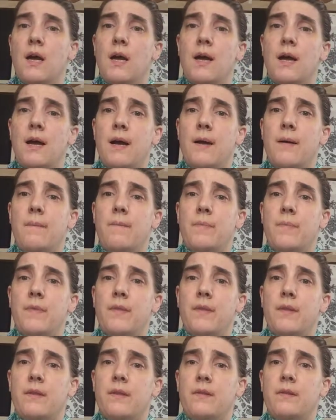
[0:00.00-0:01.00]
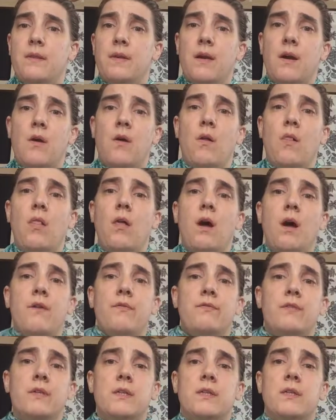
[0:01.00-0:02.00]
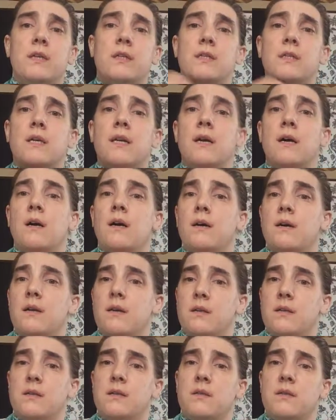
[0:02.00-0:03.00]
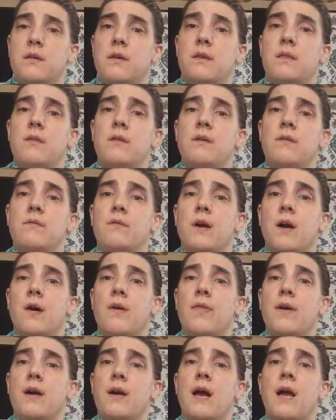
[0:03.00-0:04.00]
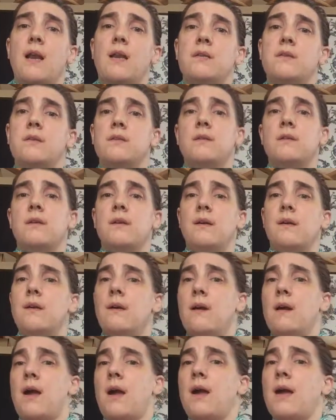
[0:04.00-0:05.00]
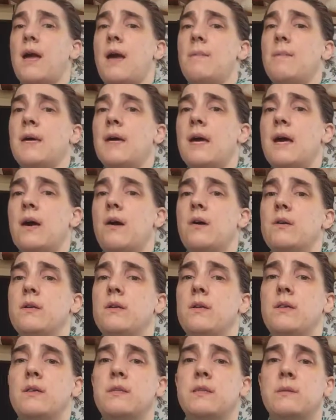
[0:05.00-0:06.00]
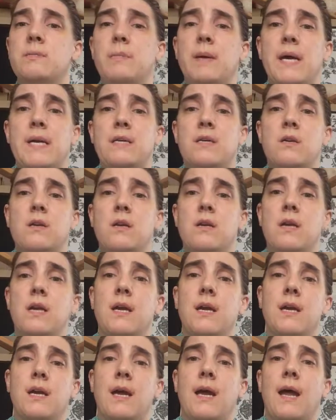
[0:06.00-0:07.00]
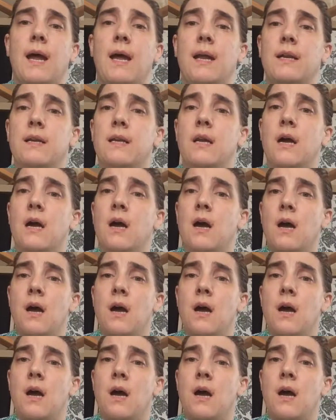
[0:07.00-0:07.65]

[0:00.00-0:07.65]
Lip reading: They all loved it, and how the colors are coming out in this patterning, and